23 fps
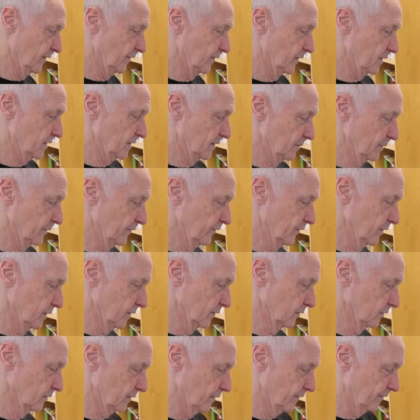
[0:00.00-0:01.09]
very similar
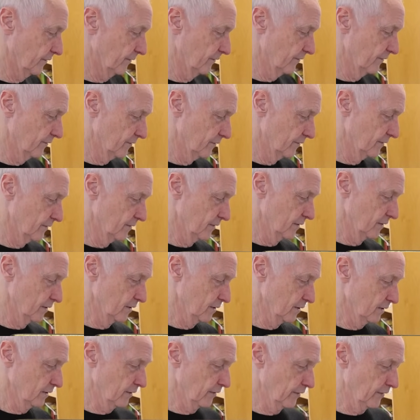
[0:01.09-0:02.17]
result
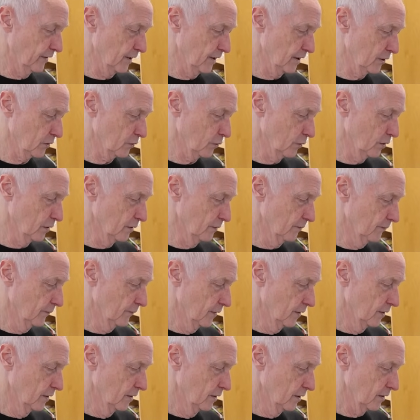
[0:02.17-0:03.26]
to the last one.
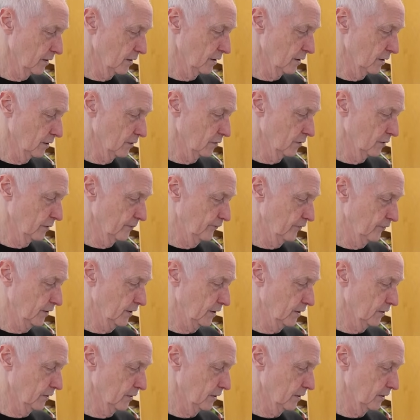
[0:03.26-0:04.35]
So
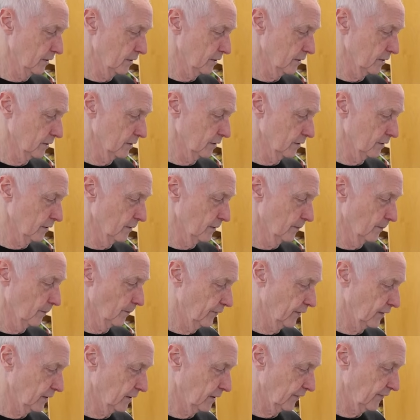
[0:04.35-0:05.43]
pretty consistent. In
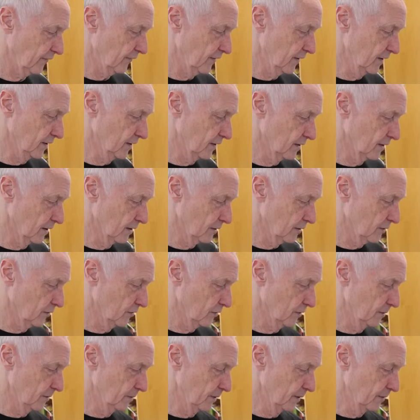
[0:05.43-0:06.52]
fact, I think that's
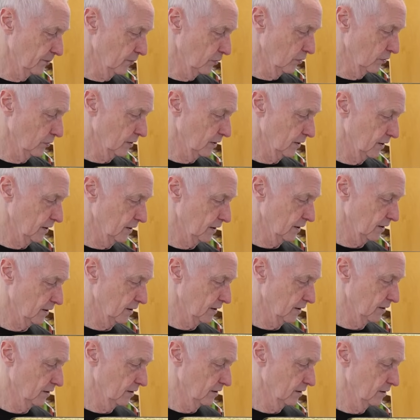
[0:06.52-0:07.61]
got a bit more zinc
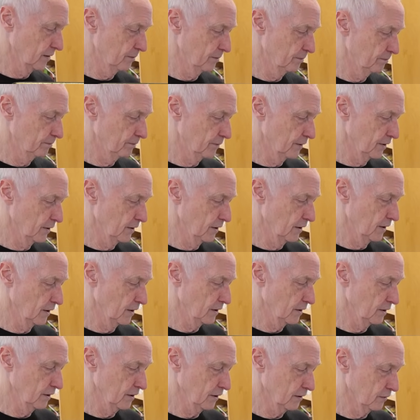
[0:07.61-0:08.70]
in and a bit
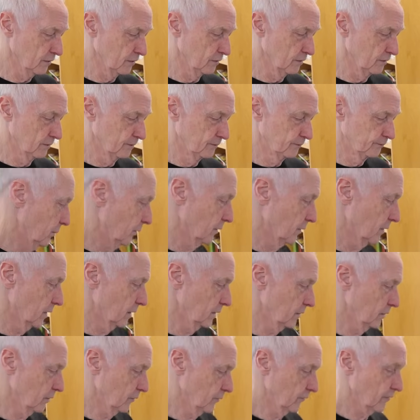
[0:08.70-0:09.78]
less nickel, but
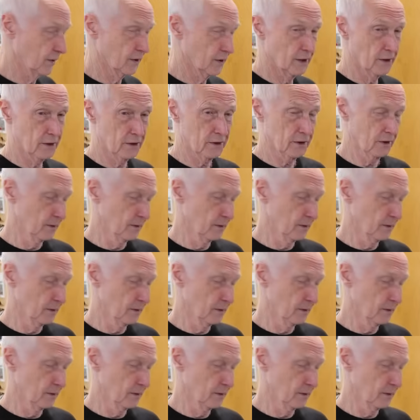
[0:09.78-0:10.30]
I don't think that's